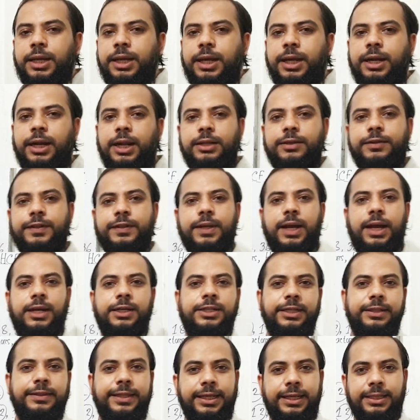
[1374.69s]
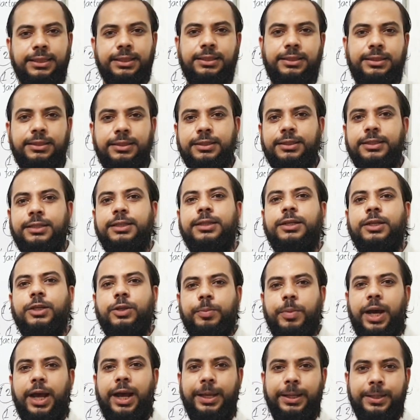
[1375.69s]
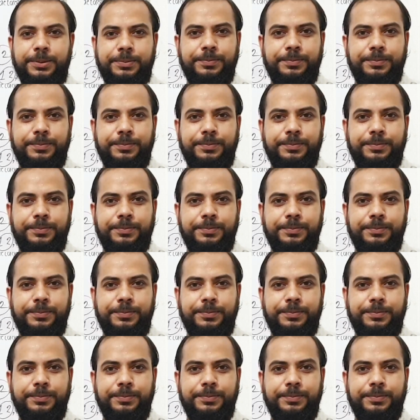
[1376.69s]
And until then, goodbye.